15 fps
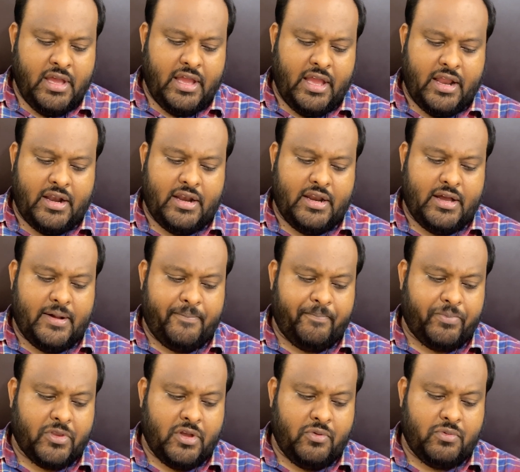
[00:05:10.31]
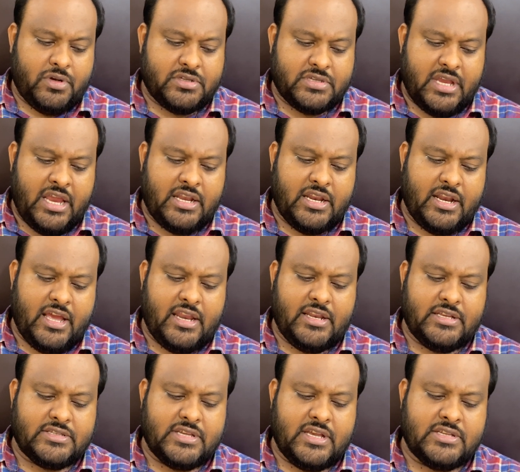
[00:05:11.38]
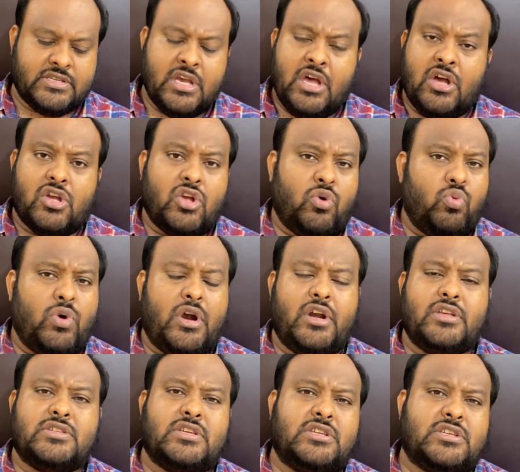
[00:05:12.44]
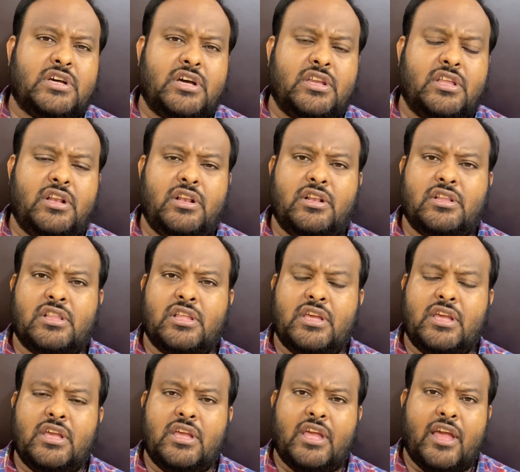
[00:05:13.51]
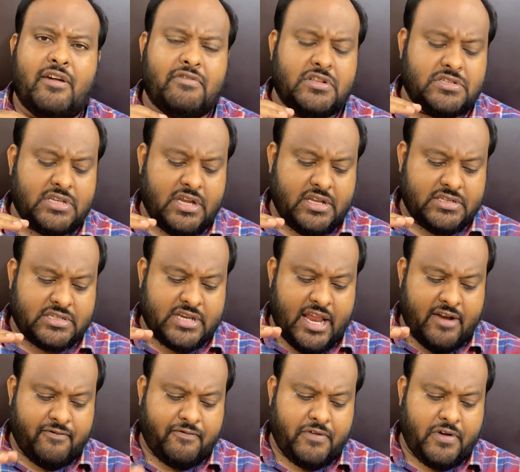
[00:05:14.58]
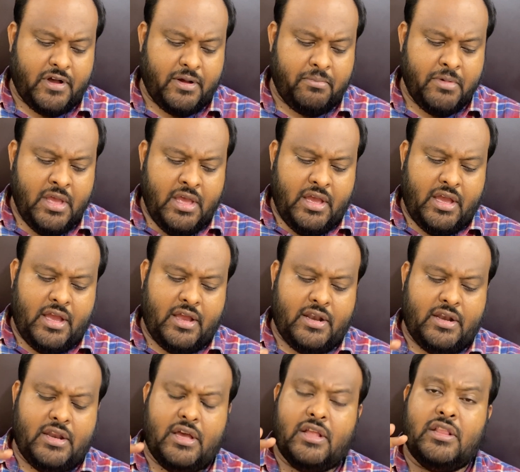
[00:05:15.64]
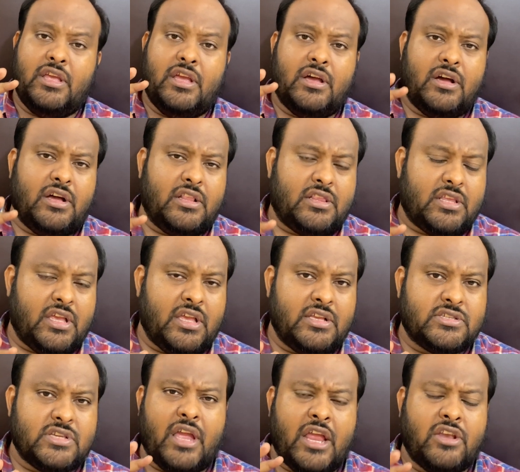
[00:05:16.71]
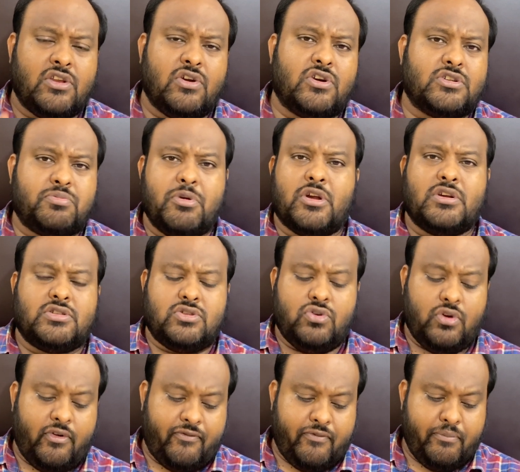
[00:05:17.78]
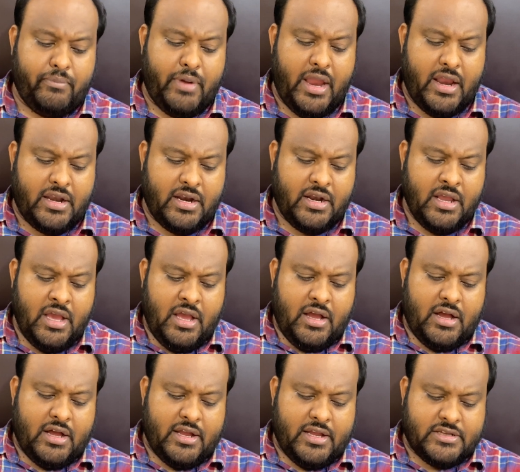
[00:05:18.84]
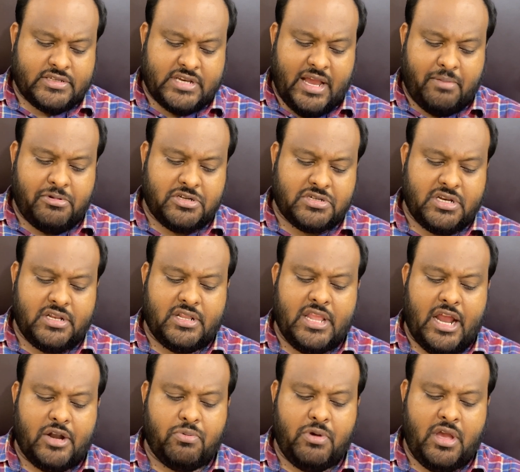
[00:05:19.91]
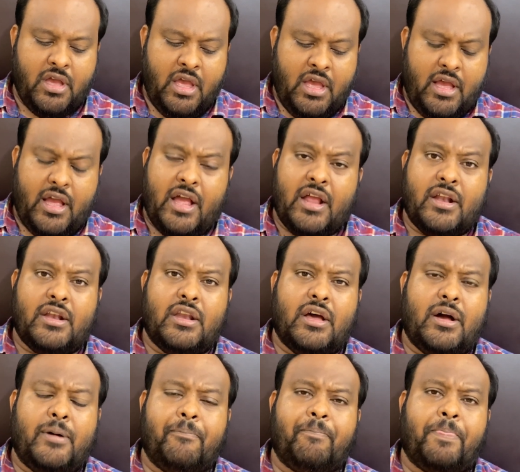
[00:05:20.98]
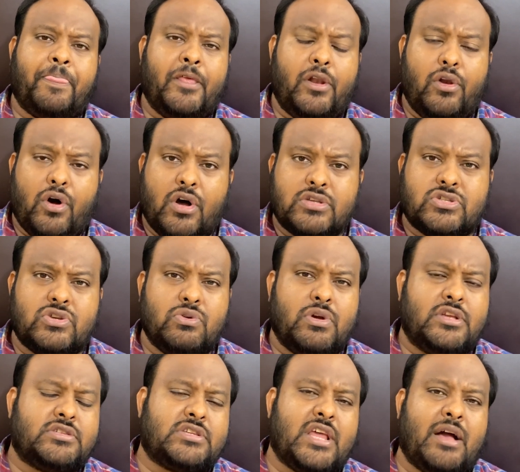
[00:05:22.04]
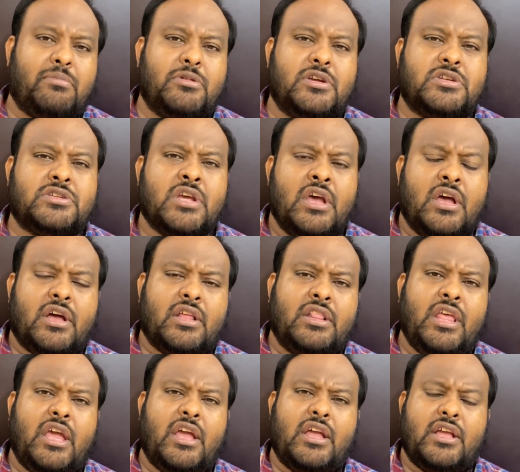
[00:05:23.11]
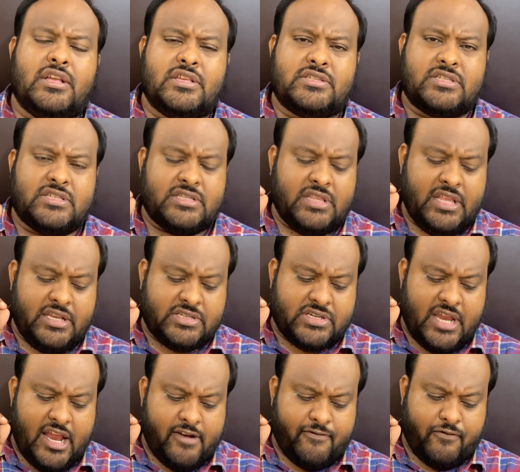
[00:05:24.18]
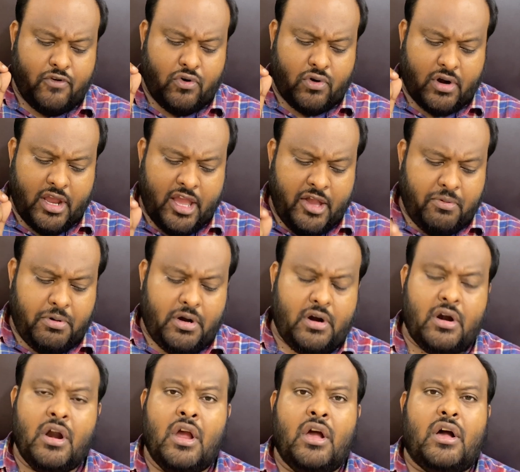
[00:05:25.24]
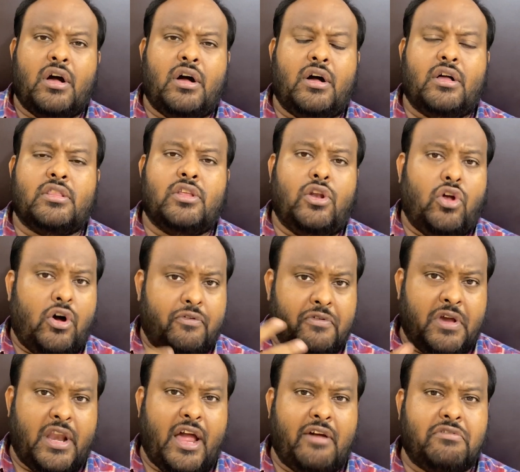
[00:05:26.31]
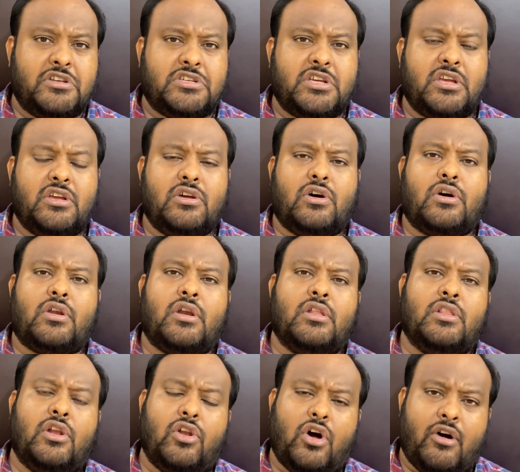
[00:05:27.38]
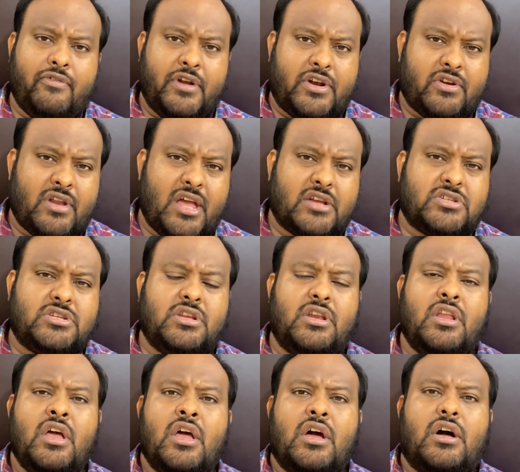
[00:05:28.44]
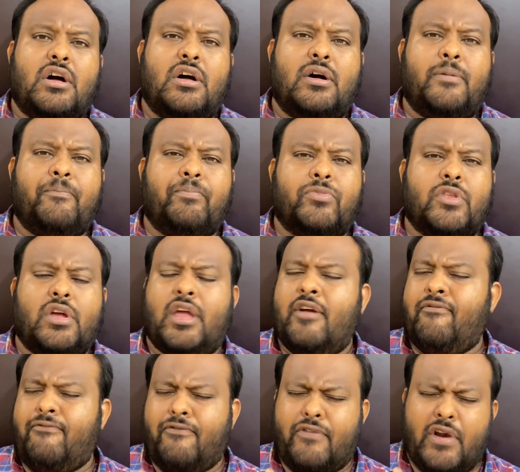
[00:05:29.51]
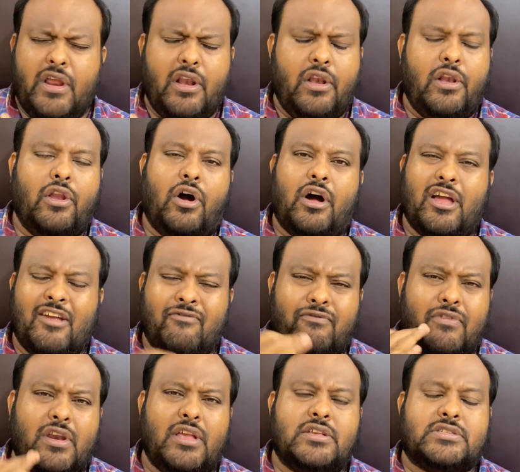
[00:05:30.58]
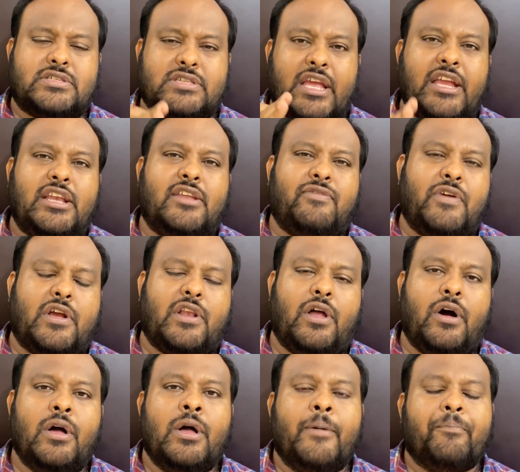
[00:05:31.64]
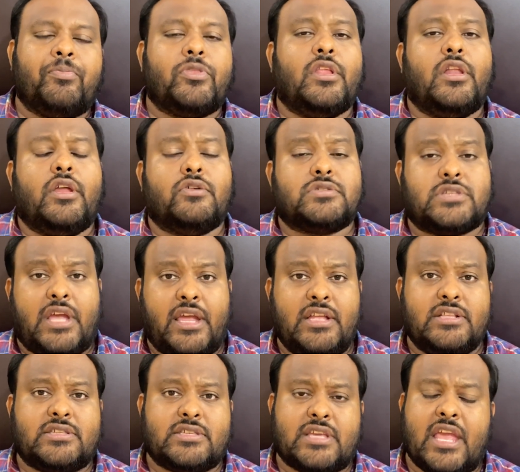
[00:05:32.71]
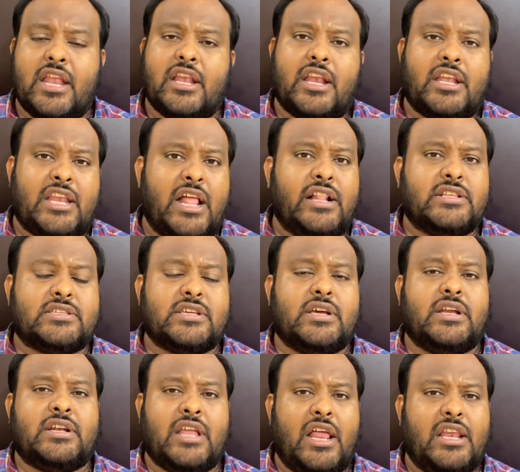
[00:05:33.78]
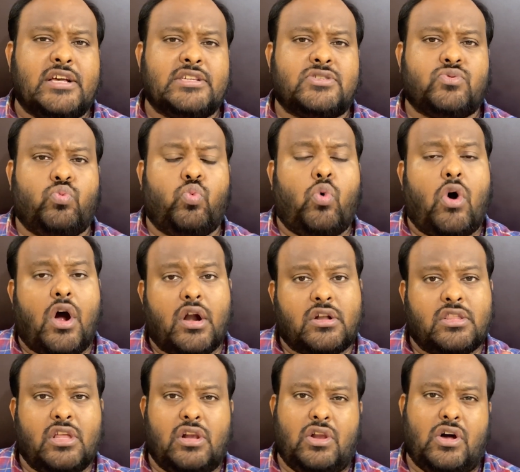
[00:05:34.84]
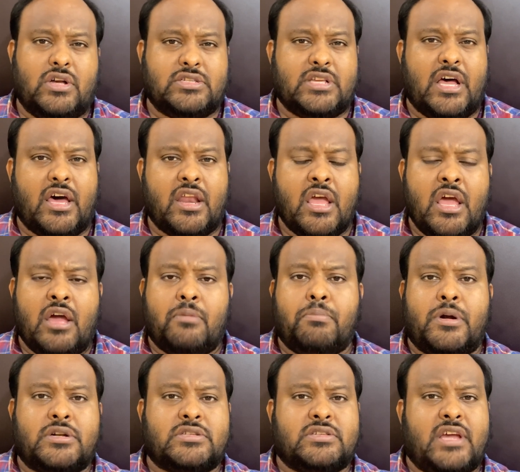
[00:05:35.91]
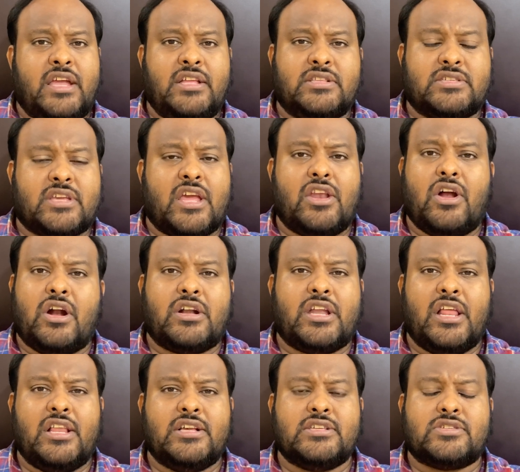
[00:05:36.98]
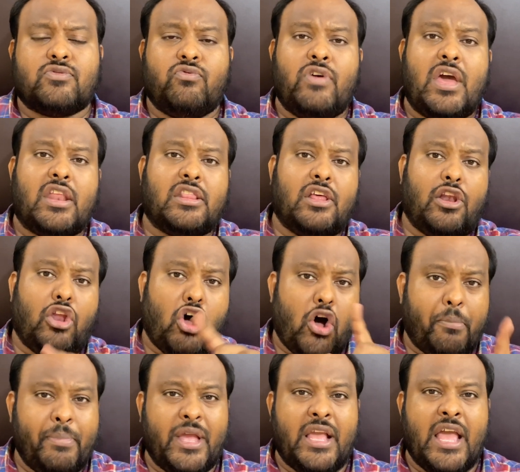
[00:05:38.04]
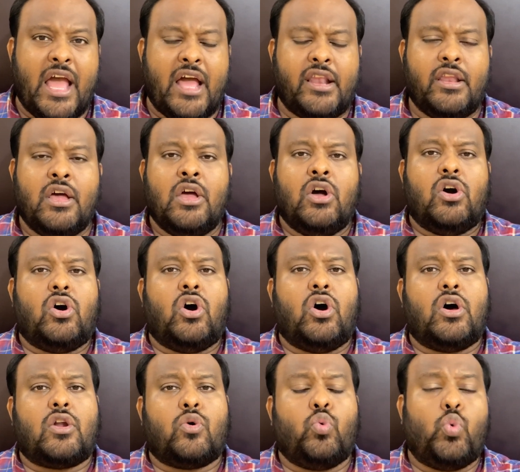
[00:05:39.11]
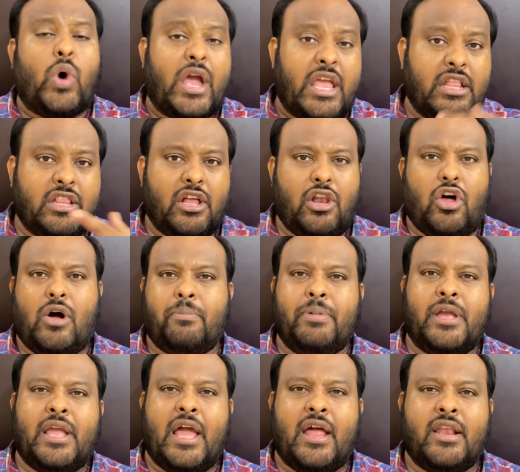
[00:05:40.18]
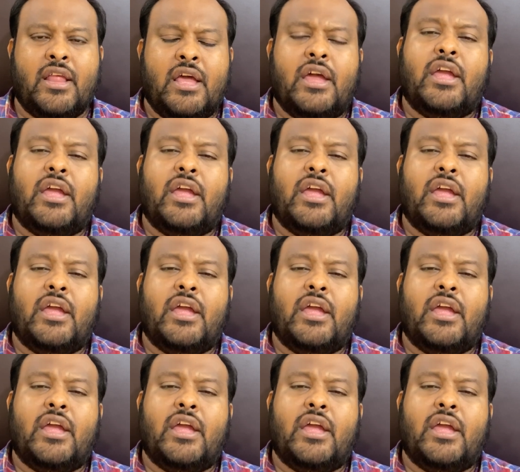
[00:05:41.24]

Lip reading: And in verse 89, he says, your word is eternal, the heavens stand firm, and the earth is endures because you have made it, established it that way. And the laws you establish, they stand forever. The law of gravity or the law of attraction, every law, every scientific law, no, science can tell us what the laws are, but science cannot tell us where the law began or why the law began.